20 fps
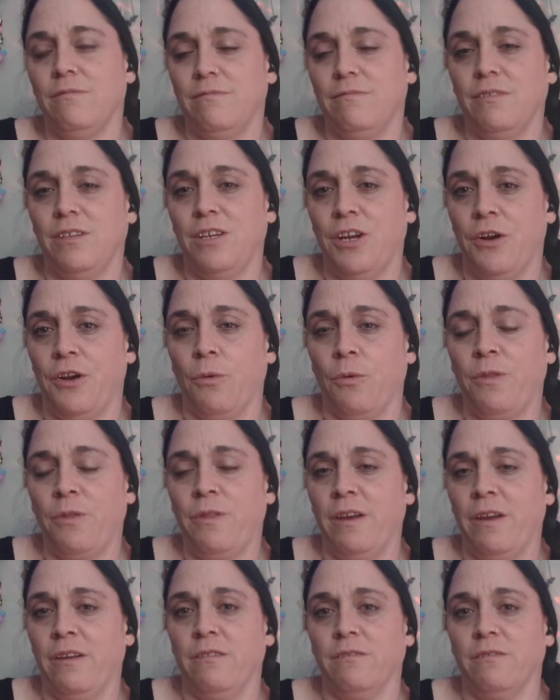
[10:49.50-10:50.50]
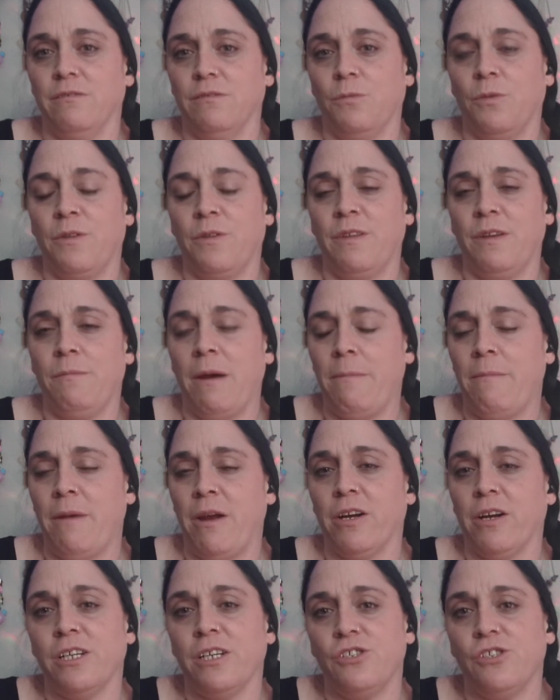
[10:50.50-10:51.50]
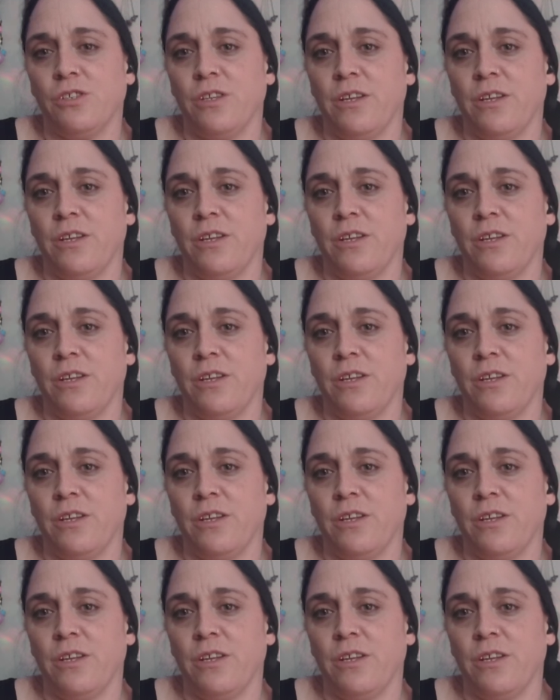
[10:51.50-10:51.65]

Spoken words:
you know, within my marriage,